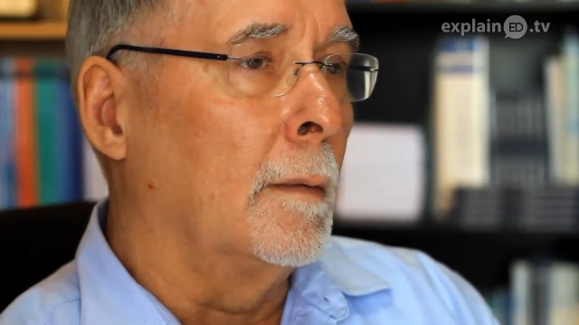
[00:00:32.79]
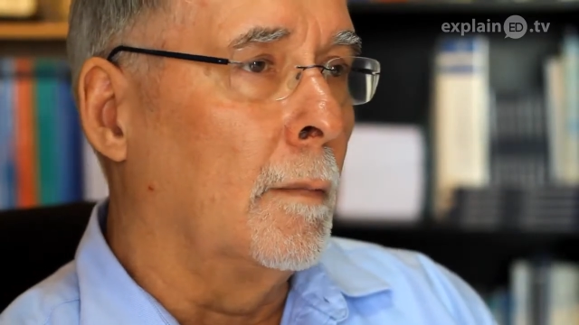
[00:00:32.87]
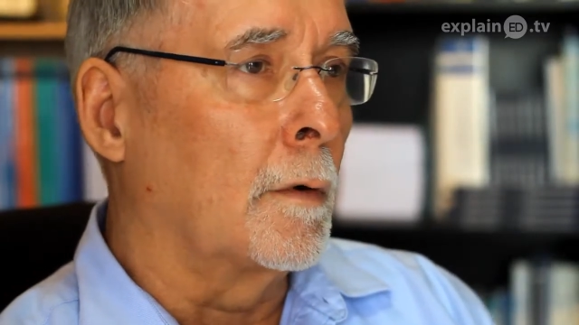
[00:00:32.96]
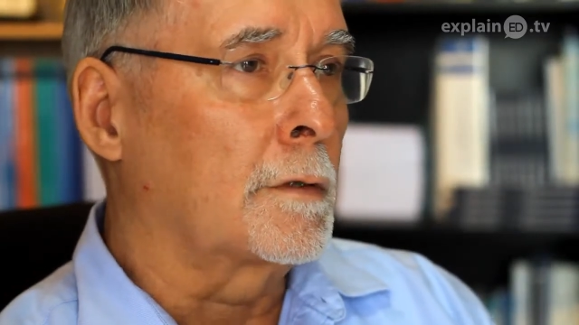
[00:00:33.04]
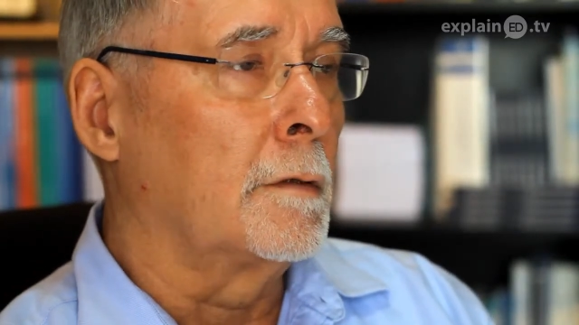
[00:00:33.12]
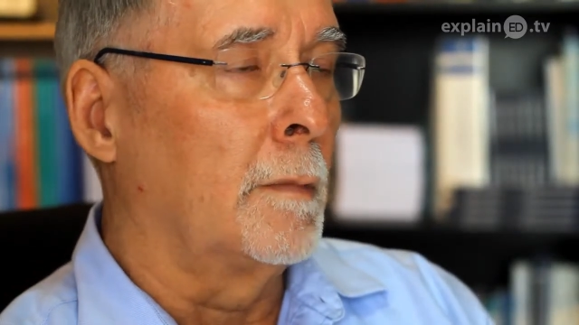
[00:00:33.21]

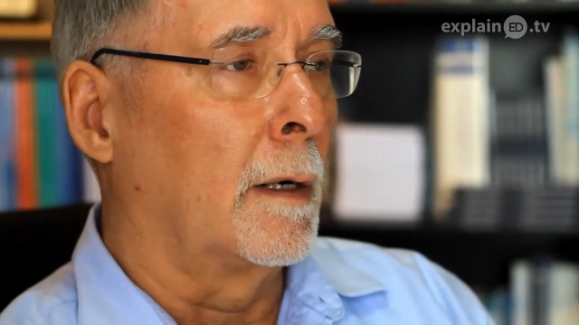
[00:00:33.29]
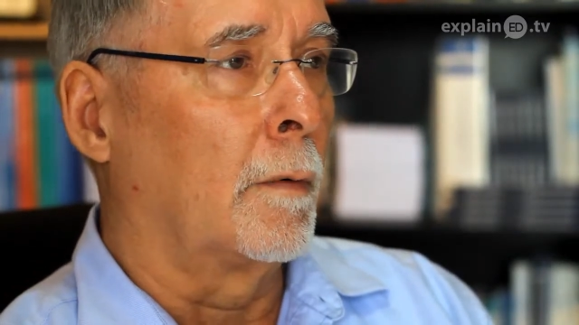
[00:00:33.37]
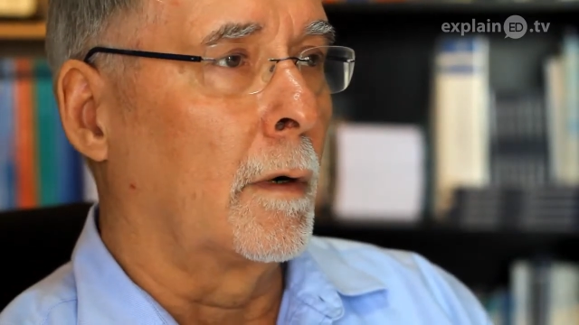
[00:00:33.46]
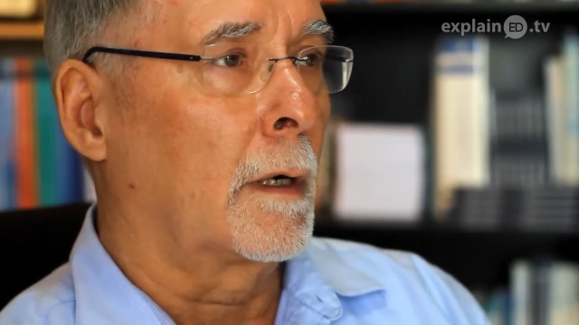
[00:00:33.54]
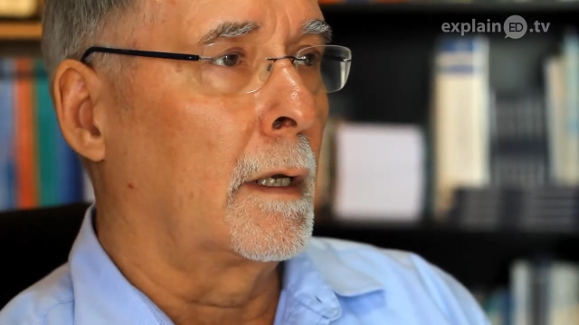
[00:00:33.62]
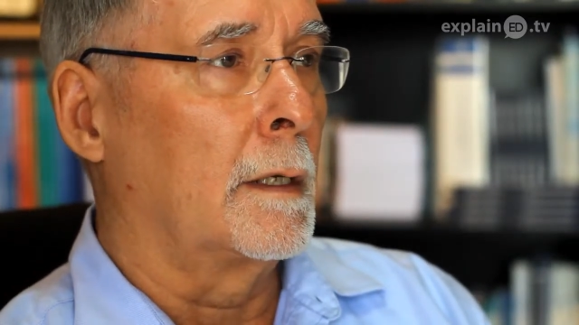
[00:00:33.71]
Most of my
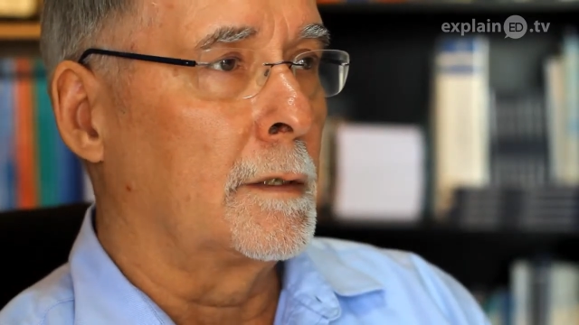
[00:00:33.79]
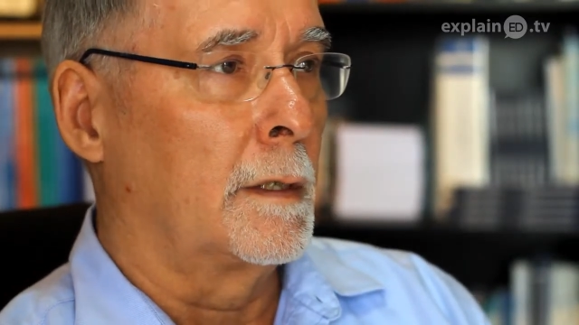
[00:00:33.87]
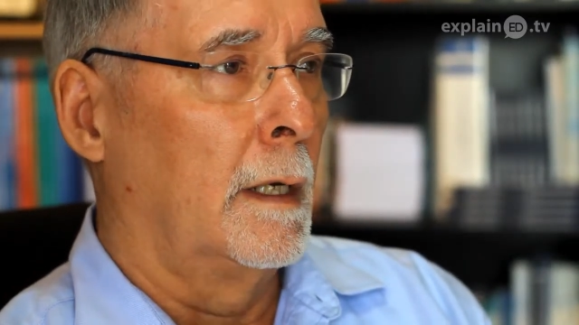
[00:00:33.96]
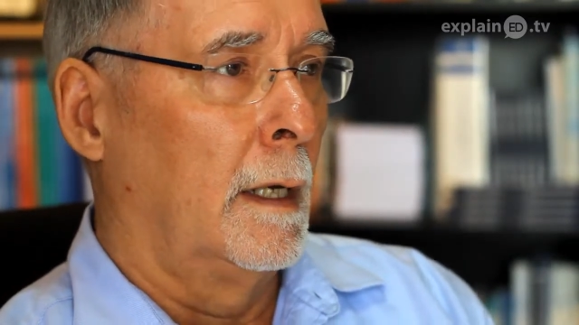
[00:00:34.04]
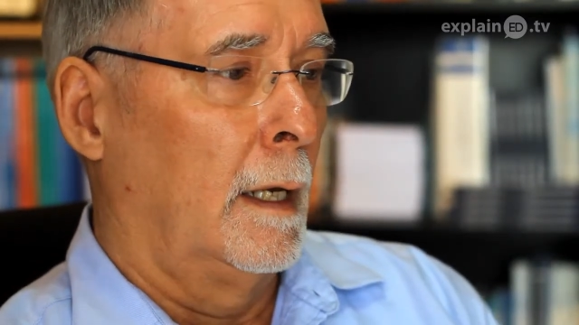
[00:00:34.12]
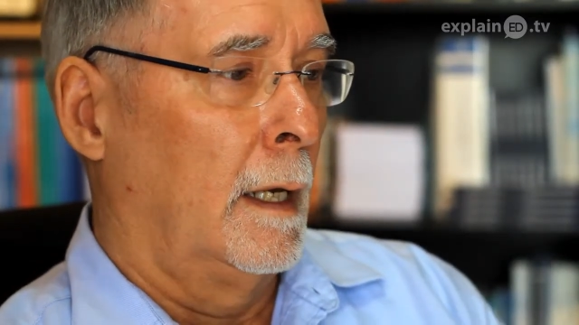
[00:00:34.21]
work is
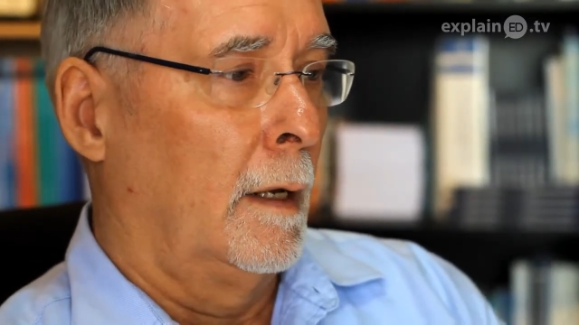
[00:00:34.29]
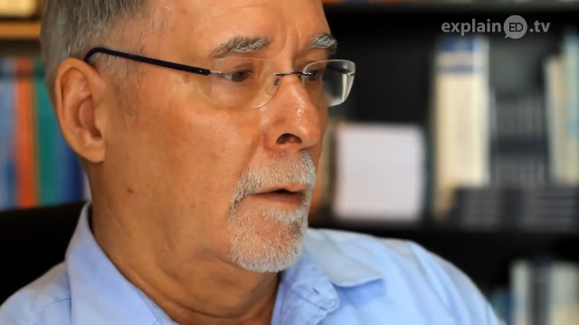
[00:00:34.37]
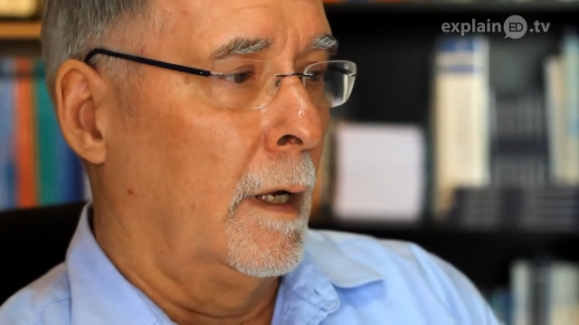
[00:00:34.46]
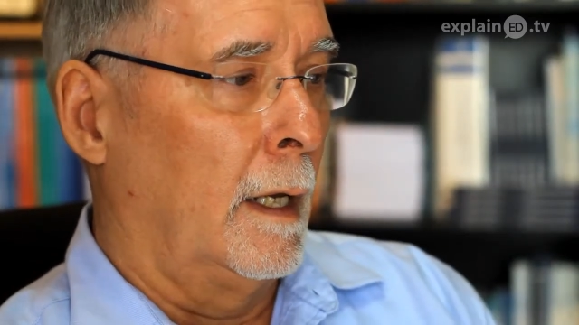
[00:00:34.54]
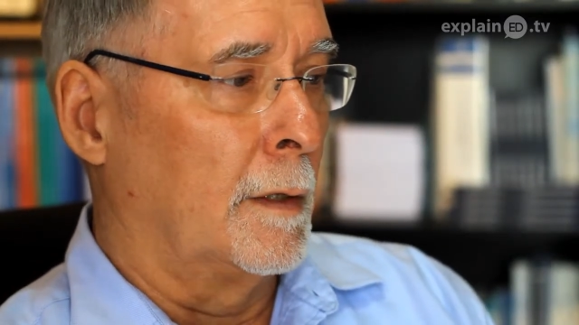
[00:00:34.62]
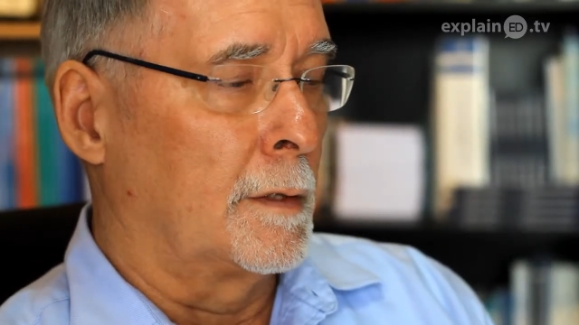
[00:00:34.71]

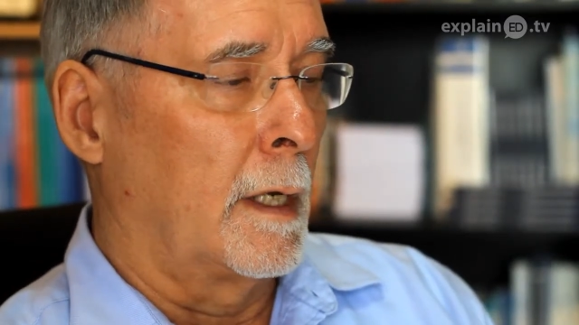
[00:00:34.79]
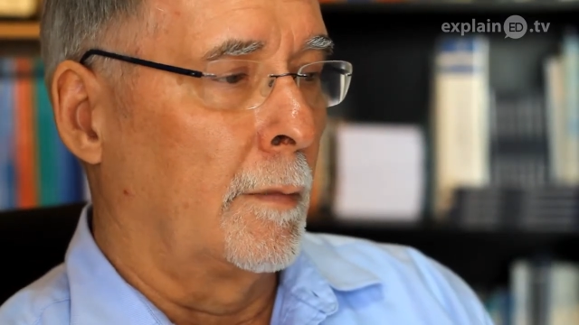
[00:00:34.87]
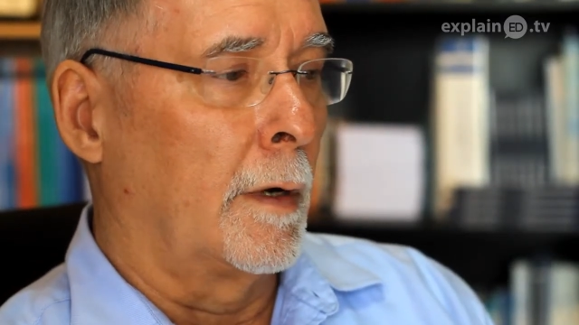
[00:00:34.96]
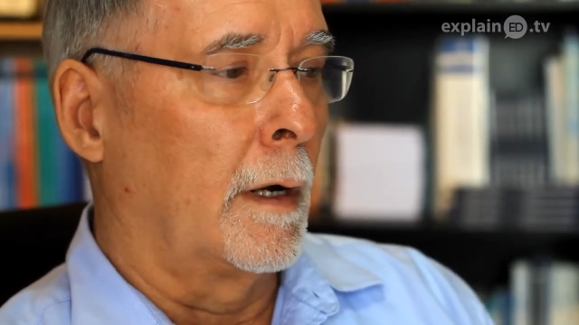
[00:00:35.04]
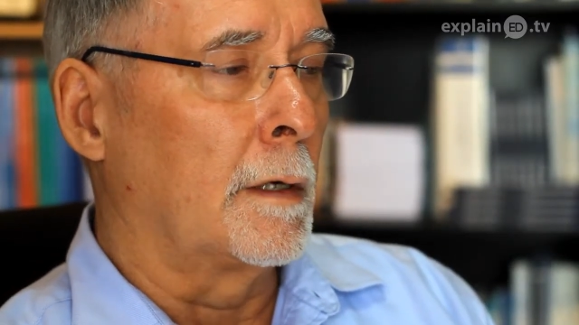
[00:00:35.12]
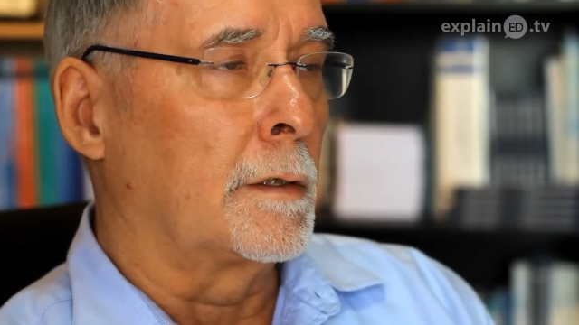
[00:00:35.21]
in
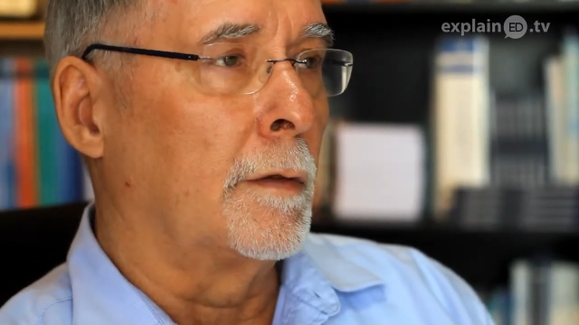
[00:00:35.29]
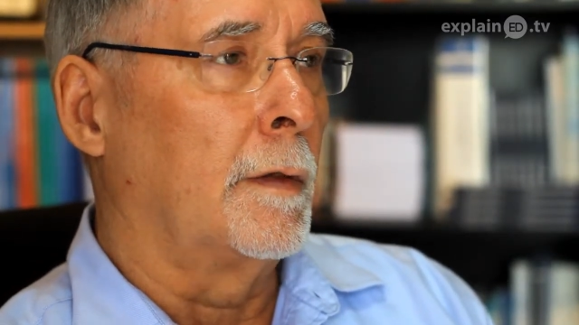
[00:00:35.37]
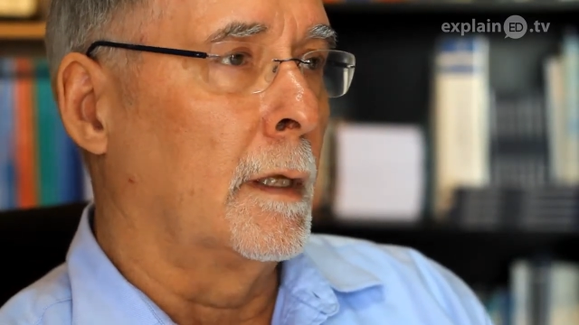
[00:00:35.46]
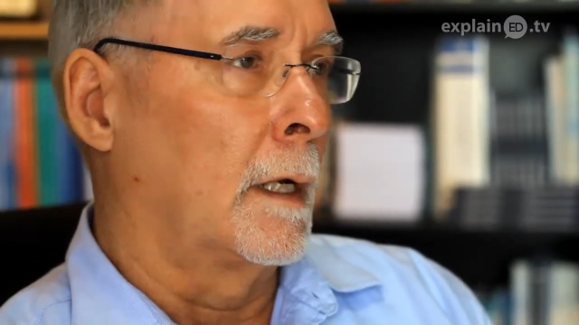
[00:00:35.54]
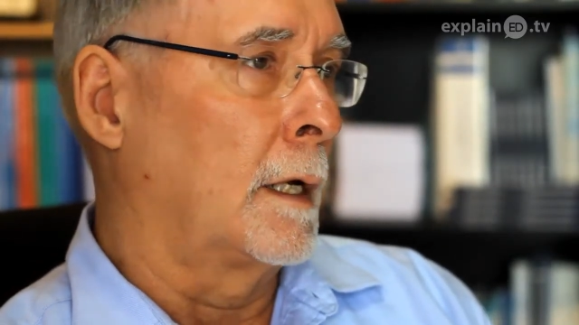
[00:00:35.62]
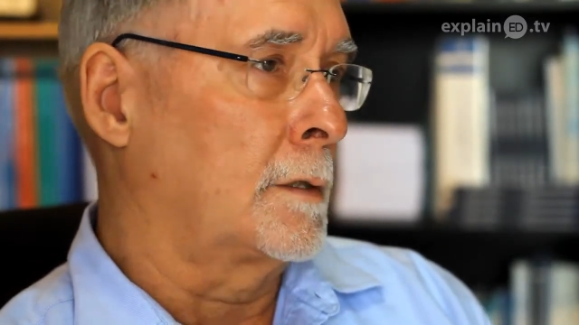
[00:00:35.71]
seminaries and
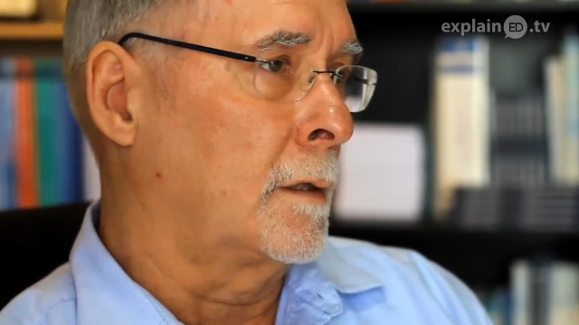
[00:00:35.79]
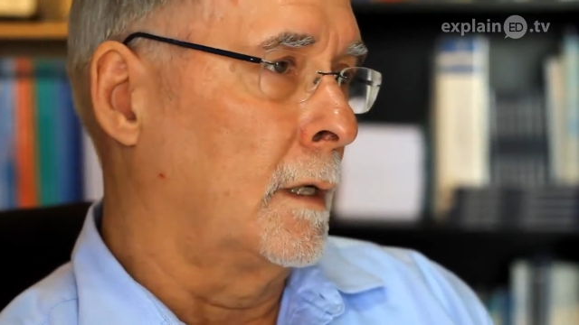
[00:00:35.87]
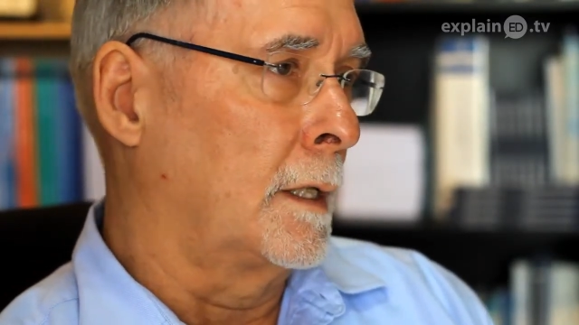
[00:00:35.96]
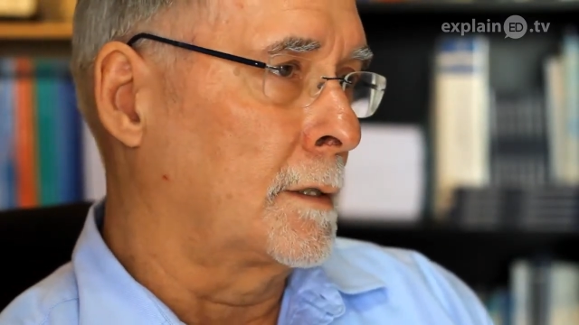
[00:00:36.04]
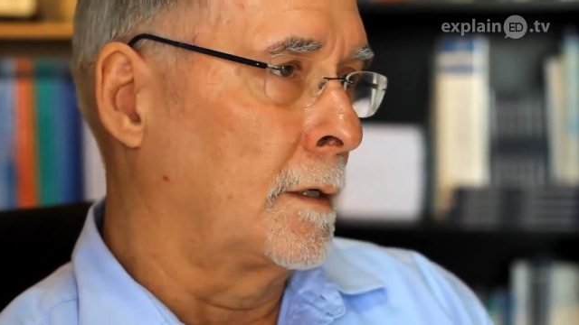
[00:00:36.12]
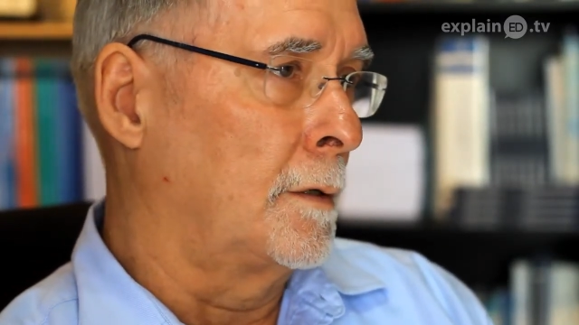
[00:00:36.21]
theological
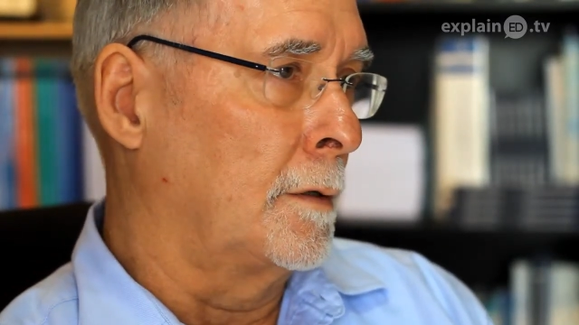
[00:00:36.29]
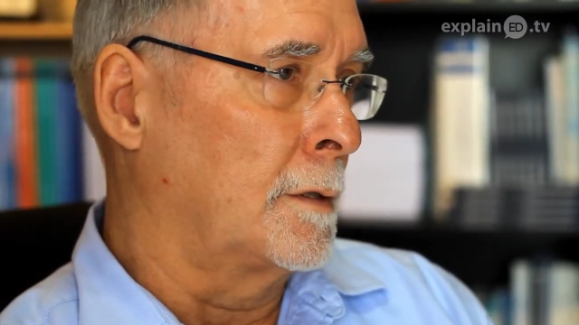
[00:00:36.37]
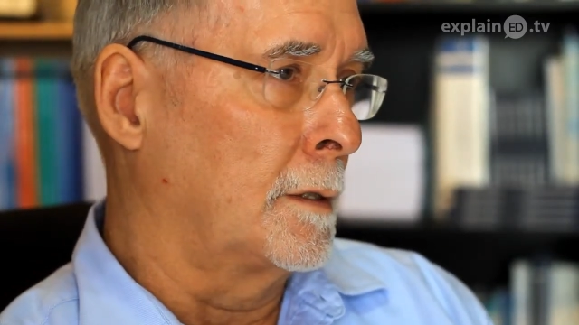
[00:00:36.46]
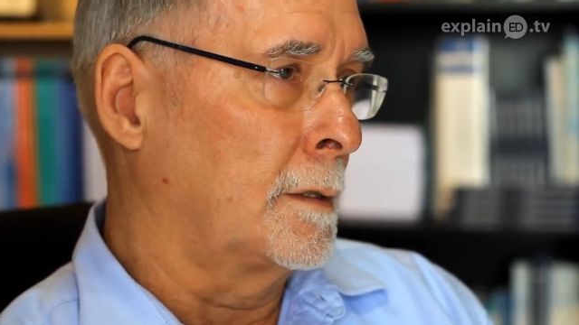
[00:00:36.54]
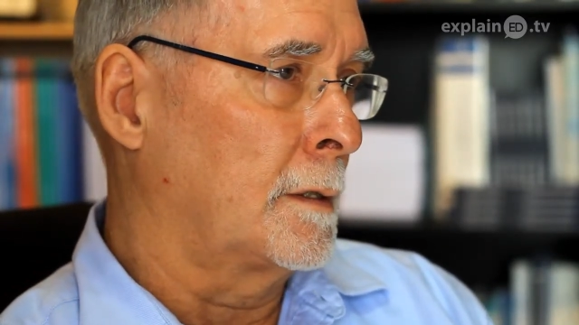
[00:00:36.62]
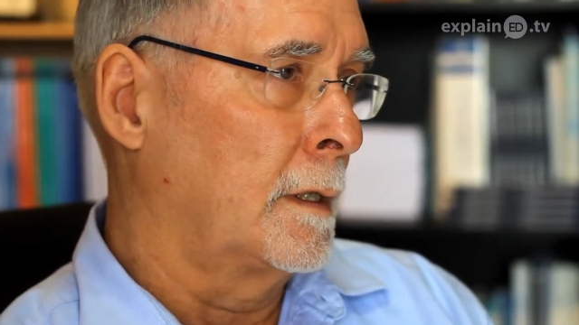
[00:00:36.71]

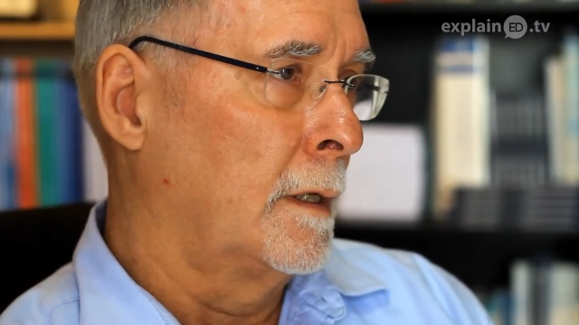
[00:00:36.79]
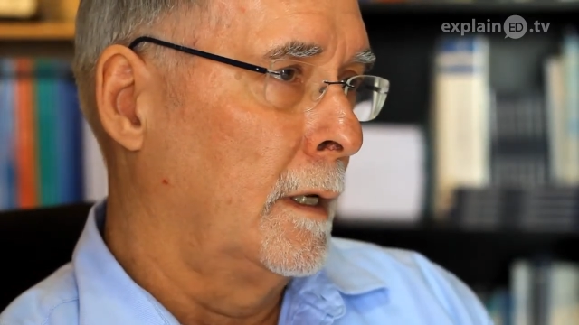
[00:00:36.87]
institutions,